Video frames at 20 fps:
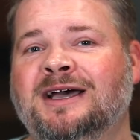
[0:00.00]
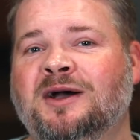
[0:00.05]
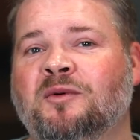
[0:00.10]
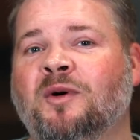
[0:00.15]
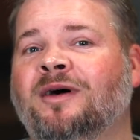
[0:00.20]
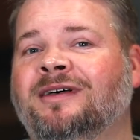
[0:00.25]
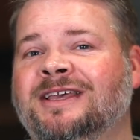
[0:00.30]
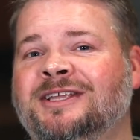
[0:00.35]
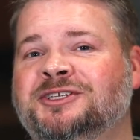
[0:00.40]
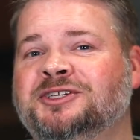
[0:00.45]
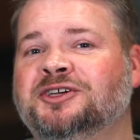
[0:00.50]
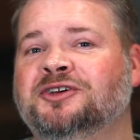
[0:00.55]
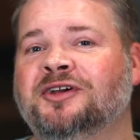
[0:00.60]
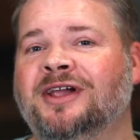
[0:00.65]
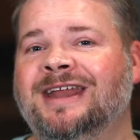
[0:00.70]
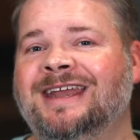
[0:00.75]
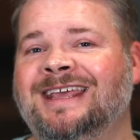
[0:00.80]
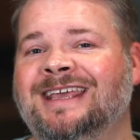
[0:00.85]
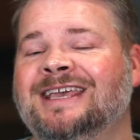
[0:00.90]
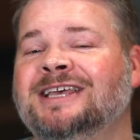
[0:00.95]
while
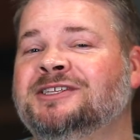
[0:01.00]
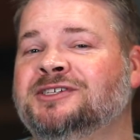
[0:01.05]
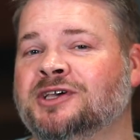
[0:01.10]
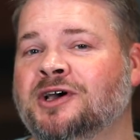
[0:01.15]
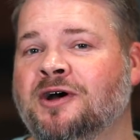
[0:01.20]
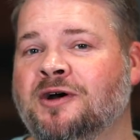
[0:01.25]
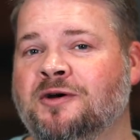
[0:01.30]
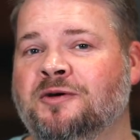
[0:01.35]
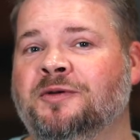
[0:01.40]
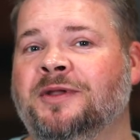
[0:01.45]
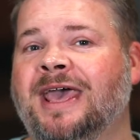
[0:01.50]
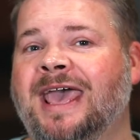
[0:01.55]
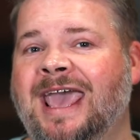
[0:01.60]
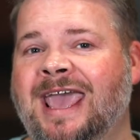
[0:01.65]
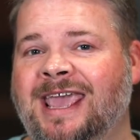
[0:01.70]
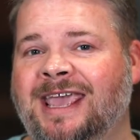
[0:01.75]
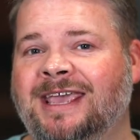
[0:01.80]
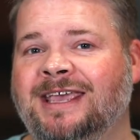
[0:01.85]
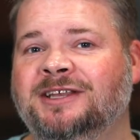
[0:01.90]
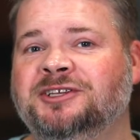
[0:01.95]
integrating its own
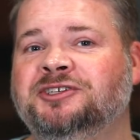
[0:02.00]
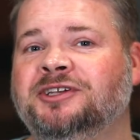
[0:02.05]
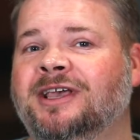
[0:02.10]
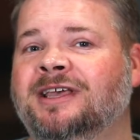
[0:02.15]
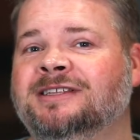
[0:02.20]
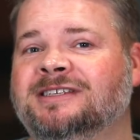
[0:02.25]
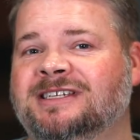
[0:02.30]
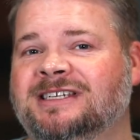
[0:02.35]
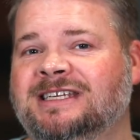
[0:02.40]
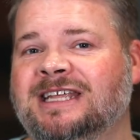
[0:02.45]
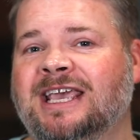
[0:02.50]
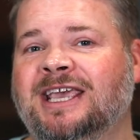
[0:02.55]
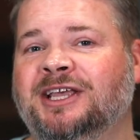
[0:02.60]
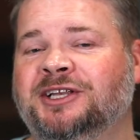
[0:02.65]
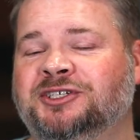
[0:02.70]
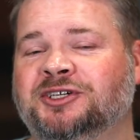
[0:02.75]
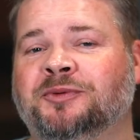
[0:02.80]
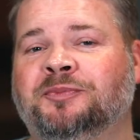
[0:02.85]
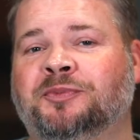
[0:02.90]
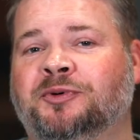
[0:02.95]
age and
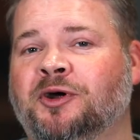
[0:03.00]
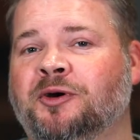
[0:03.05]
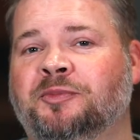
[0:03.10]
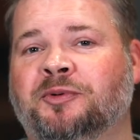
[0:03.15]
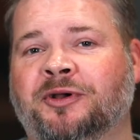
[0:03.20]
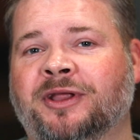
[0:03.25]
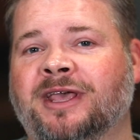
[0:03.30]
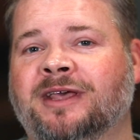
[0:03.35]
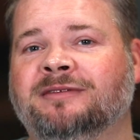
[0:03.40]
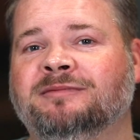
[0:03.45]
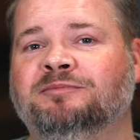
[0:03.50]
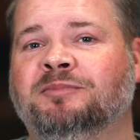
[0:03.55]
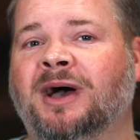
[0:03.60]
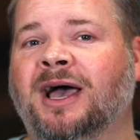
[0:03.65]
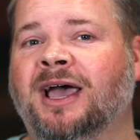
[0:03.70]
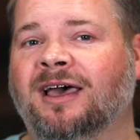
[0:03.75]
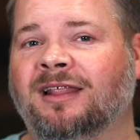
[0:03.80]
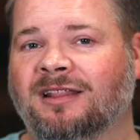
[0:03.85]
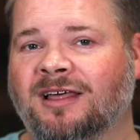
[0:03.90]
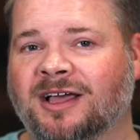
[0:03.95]
stage appropriate
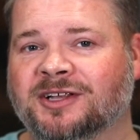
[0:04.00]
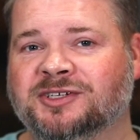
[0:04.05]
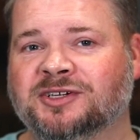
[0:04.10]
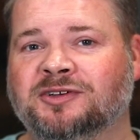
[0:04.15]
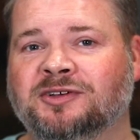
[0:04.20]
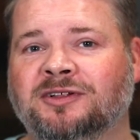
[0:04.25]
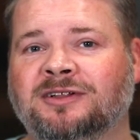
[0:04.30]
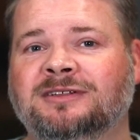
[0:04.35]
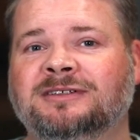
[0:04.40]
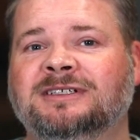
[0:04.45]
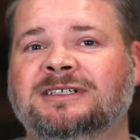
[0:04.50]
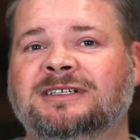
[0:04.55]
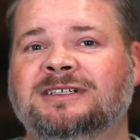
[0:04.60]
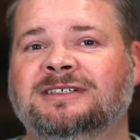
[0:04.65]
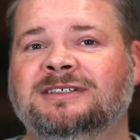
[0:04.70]
biological,